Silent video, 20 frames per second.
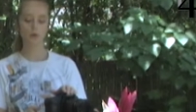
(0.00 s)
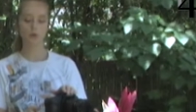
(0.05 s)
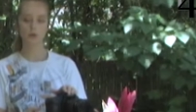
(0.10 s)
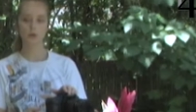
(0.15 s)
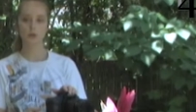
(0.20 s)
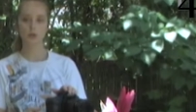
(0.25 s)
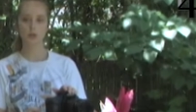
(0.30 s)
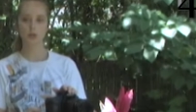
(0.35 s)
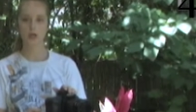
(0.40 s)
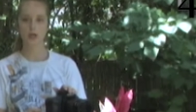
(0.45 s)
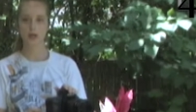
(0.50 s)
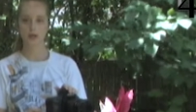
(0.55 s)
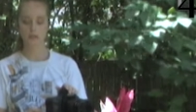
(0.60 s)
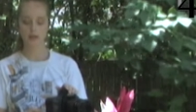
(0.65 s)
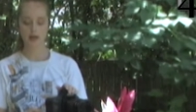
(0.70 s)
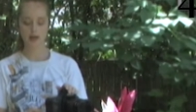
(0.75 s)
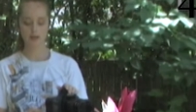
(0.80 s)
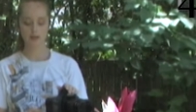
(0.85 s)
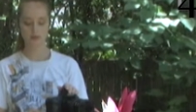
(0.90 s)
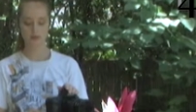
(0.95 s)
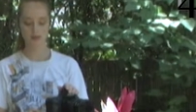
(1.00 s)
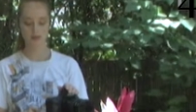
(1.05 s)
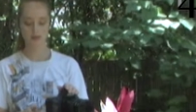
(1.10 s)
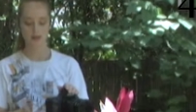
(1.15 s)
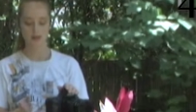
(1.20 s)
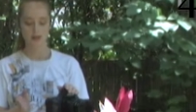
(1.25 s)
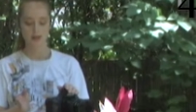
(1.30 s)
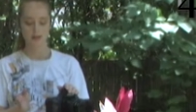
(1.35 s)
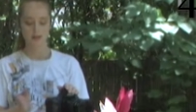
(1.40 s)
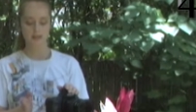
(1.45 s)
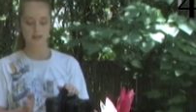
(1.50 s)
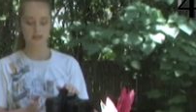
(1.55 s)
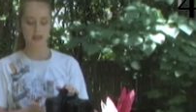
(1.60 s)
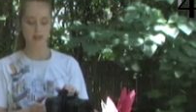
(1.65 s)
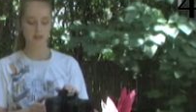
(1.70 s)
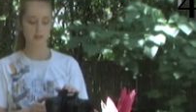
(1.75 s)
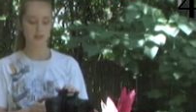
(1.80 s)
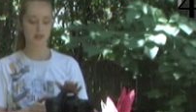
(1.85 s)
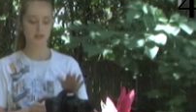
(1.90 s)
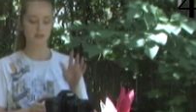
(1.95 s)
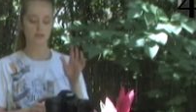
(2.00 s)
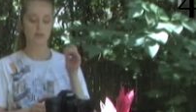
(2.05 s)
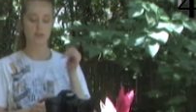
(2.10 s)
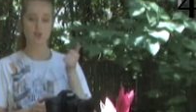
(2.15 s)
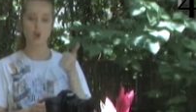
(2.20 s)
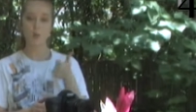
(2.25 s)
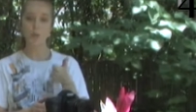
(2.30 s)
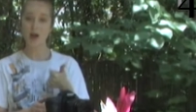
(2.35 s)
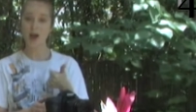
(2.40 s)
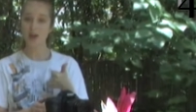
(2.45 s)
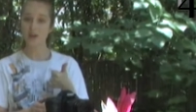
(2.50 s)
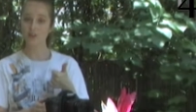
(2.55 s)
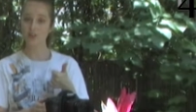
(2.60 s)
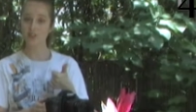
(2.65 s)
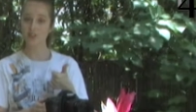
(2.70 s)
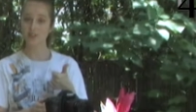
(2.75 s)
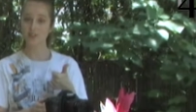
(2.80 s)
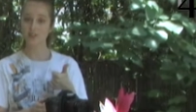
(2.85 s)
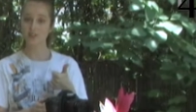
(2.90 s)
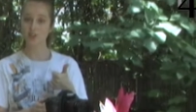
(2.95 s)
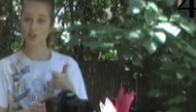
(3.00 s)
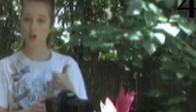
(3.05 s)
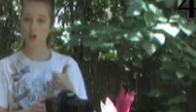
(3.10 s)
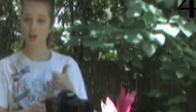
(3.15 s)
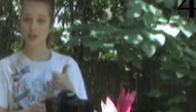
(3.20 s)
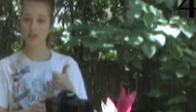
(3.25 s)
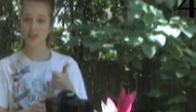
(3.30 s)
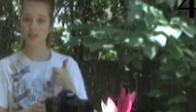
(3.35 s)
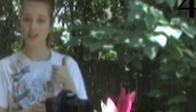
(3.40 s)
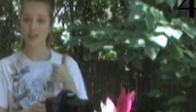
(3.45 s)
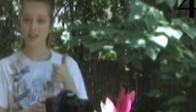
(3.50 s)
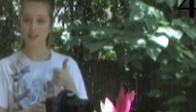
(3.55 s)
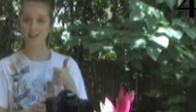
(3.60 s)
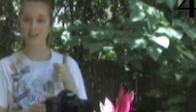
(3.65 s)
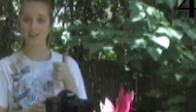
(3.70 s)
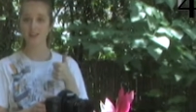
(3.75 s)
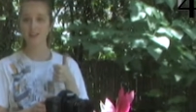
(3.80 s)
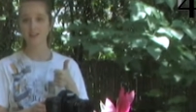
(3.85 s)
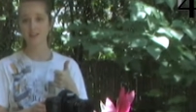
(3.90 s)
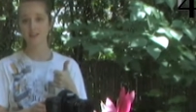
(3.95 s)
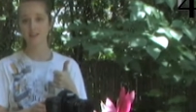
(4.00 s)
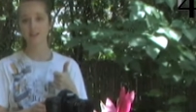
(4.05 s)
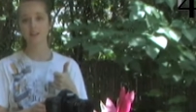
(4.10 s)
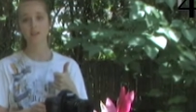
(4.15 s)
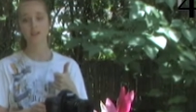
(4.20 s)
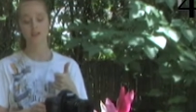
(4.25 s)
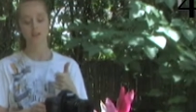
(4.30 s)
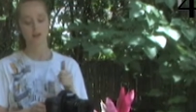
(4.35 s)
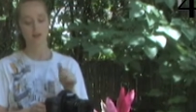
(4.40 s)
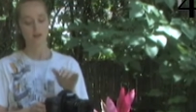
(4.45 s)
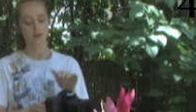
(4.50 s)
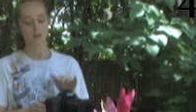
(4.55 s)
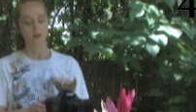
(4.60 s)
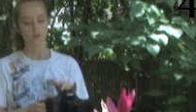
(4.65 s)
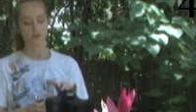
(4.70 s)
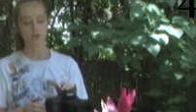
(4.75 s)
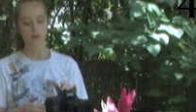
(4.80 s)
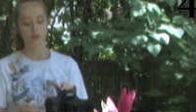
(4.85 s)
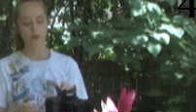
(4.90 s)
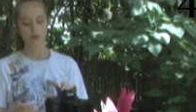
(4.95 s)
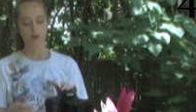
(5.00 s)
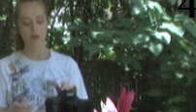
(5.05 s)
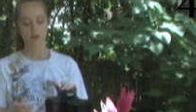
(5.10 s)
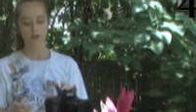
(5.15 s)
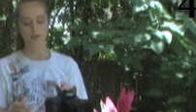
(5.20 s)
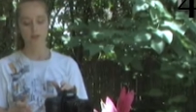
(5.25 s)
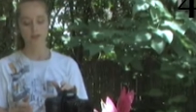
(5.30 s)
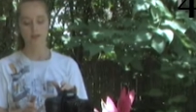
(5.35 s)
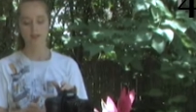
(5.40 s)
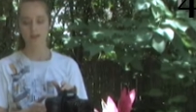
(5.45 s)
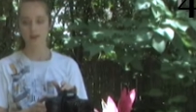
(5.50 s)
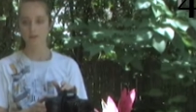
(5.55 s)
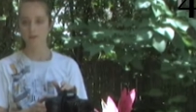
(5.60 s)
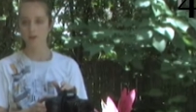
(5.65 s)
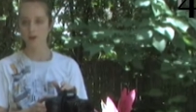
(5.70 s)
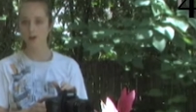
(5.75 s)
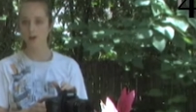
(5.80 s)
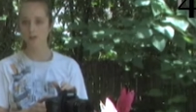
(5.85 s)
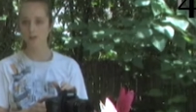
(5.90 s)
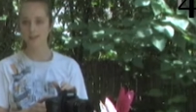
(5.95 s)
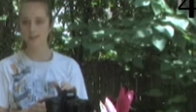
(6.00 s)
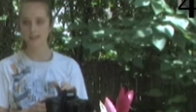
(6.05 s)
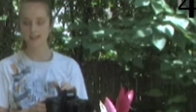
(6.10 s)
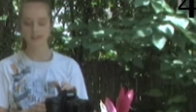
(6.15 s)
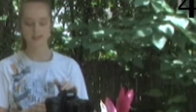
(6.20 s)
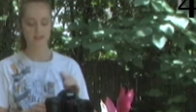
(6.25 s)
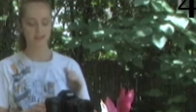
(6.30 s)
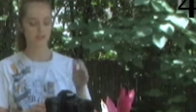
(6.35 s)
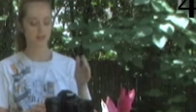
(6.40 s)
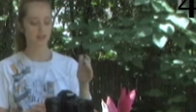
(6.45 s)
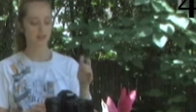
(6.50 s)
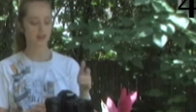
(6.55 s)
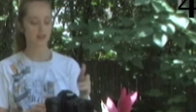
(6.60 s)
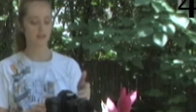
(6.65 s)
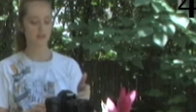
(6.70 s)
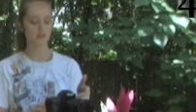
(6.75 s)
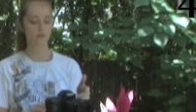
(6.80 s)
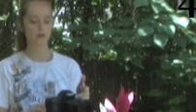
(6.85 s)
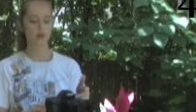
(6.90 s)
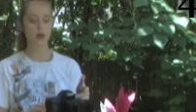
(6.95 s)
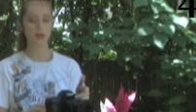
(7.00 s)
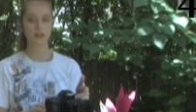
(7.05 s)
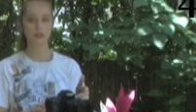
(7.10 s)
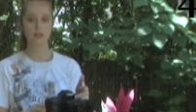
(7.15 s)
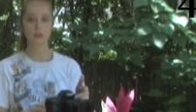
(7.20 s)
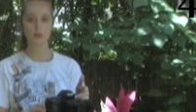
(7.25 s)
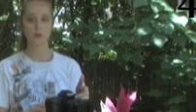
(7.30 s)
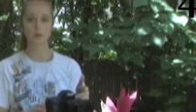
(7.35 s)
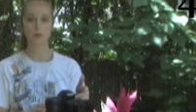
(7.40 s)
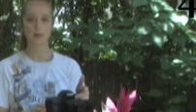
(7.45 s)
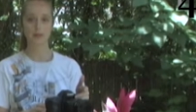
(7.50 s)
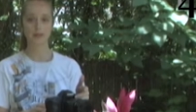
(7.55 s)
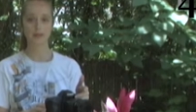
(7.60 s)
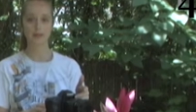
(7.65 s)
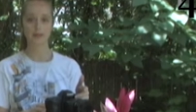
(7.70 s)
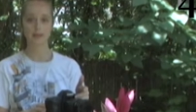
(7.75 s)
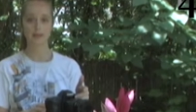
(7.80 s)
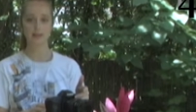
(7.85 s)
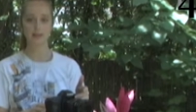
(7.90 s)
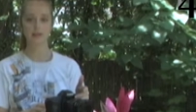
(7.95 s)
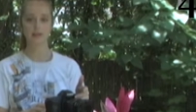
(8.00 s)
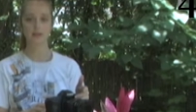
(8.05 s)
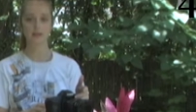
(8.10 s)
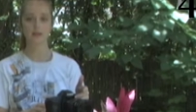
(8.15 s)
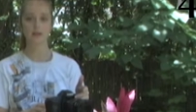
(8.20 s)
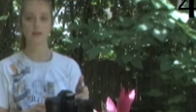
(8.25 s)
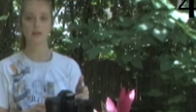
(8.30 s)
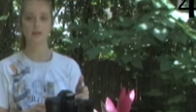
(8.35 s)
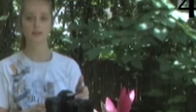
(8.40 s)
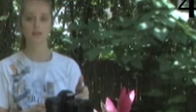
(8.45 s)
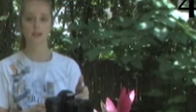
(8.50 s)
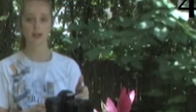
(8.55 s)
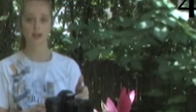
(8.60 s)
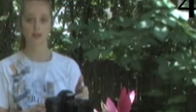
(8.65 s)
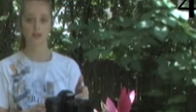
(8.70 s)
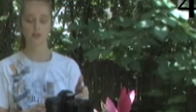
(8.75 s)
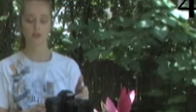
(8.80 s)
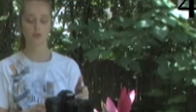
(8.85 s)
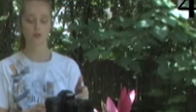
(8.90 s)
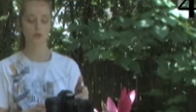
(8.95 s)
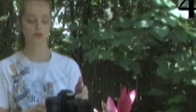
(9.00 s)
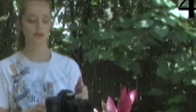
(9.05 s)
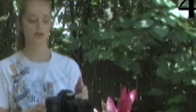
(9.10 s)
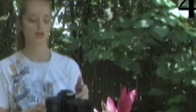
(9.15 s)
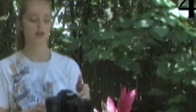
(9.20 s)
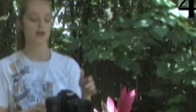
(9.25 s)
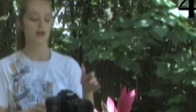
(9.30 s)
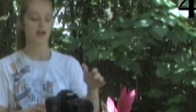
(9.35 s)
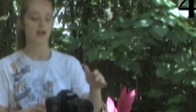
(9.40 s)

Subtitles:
you try to balance. So that means your battery's charged and in, your CF card's in, and you've got the correct lens attached, right?